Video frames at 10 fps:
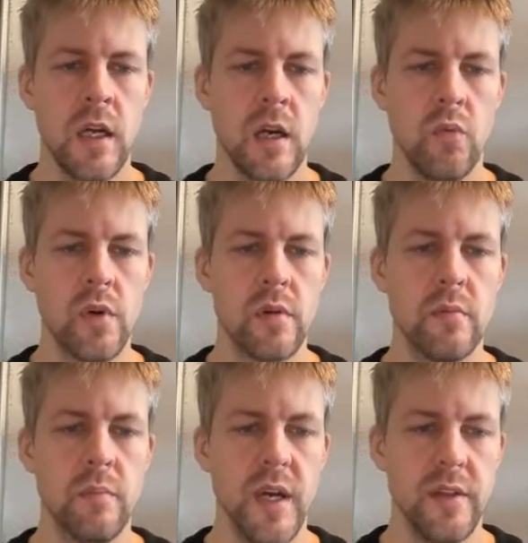our
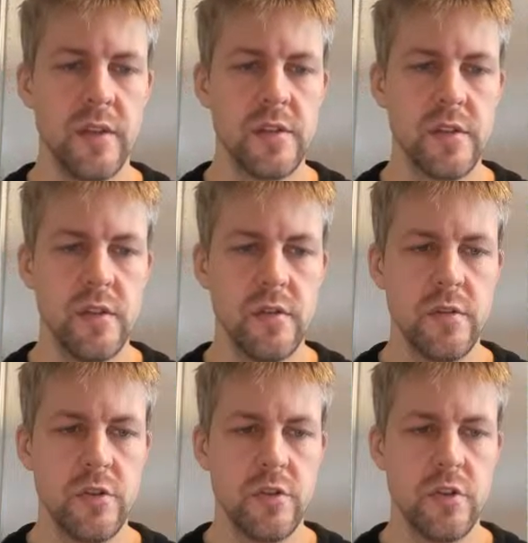binary
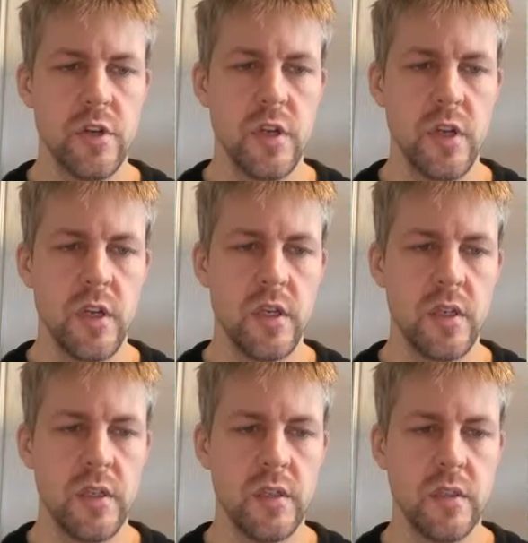search,
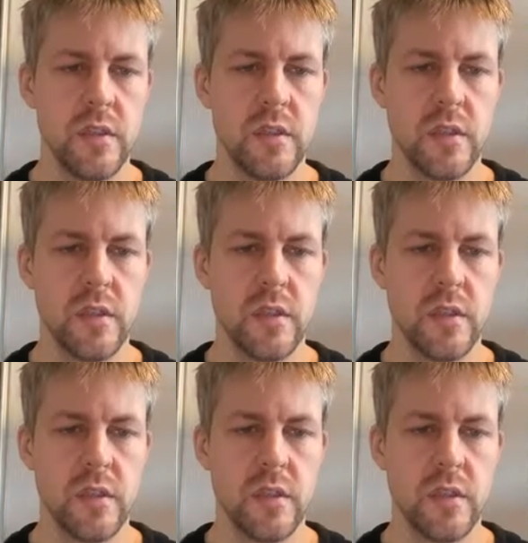and